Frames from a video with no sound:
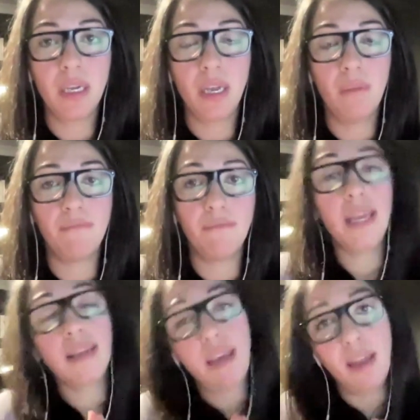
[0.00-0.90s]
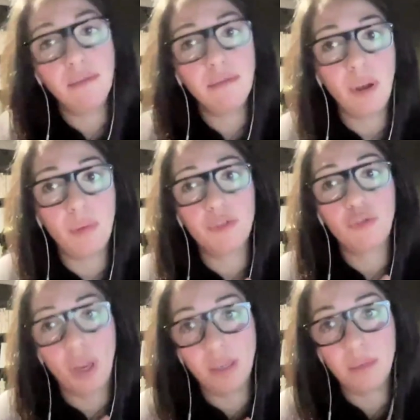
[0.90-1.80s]
Again, I was
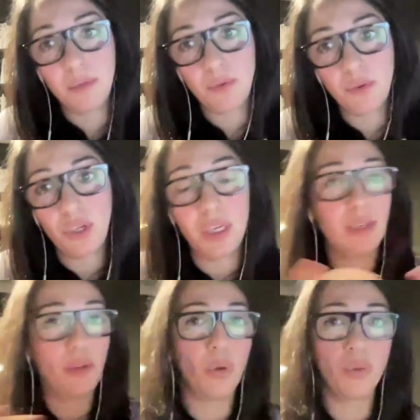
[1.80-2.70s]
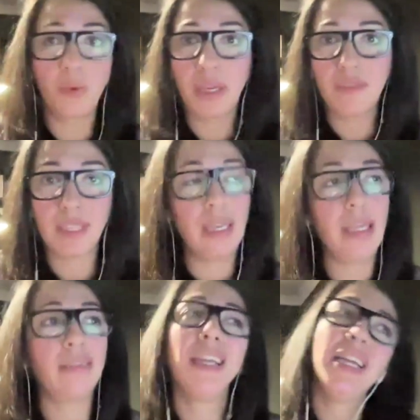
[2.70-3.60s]
trying to be pushy, an old way of
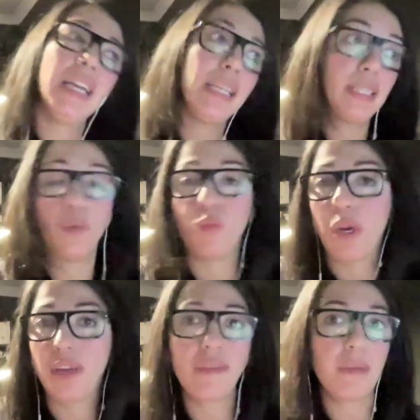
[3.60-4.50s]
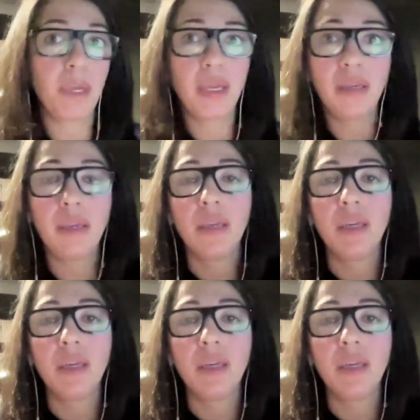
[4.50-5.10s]
selling. It didn't work for me.